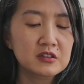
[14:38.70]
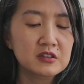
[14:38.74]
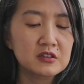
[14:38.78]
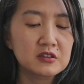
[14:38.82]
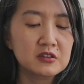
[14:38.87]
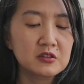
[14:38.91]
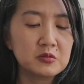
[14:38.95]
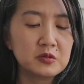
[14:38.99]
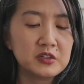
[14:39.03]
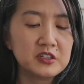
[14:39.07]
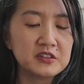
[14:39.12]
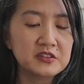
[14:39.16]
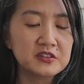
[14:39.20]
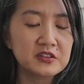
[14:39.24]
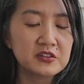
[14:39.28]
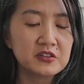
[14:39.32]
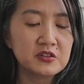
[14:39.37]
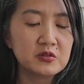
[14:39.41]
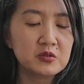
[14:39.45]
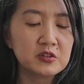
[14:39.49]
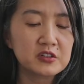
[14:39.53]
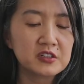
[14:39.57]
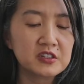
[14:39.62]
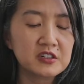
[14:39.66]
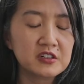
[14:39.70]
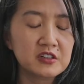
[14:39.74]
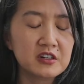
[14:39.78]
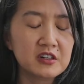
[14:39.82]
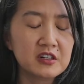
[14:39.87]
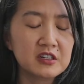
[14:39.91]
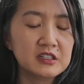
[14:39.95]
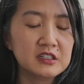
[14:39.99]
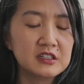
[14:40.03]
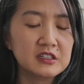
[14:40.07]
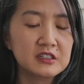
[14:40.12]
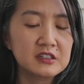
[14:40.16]
Louise, are you working
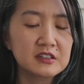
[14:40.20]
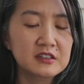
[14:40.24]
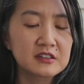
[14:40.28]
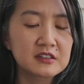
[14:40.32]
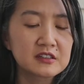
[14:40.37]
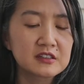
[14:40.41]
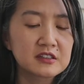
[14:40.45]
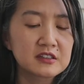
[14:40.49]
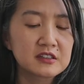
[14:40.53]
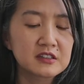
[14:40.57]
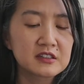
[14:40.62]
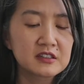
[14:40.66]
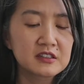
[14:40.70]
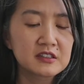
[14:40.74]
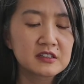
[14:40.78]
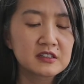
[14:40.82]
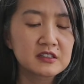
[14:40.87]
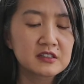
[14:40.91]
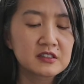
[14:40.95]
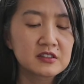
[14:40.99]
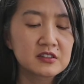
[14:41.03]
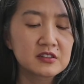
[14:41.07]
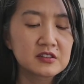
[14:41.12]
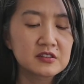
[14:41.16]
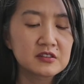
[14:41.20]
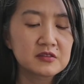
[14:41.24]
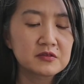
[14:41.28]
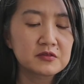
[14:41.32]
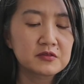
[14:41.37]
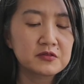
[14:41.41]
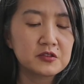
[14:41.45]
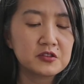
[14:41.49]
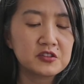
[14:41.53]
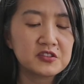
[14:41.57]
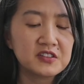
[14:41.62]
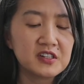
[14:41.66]
on
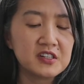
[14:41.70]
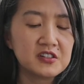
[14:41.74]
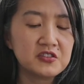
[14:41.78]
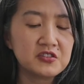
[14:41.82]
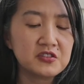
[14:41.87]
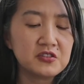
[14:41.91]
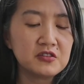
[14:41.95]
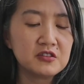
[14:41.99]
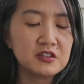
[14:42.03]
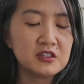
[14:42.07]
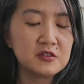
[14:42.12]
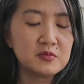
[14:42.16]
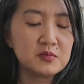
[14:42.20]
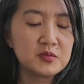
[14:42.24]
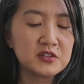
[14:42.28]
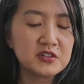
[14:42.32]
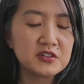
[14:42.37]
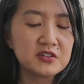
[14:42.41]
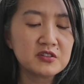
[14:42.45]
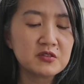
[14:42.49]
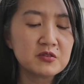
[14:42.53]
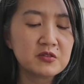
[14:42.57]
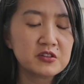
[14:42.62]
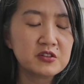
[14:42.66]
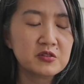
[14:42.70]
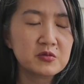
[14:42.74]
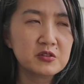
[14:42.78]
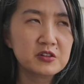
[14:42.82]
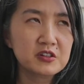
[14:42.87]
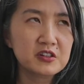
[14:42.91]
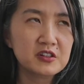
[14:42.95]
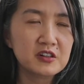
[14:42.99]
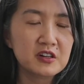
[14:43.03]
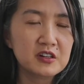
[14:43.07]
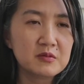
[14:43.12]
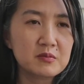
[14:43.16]
full-size tulips or are you
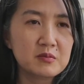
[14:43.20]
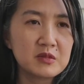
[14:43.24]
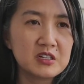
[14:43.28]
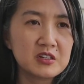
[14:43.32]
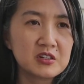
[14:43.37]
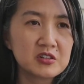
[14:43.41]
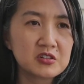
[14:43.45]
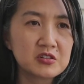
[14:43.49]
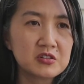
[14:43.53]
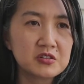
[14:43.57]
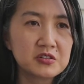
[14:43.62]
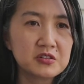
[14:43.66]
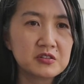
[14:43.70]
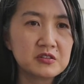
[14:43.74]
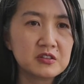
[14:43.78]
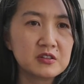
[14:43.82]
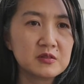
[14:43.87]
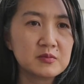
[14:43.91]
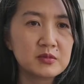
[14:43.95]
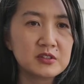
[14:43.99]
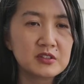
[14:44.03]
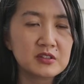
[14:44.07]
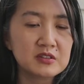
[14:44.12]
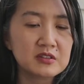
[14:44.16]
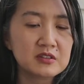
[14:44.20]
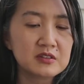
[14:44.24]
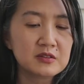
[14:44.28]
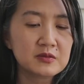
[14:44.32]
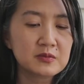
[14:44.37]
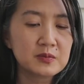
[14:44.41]
working on miniature tulips?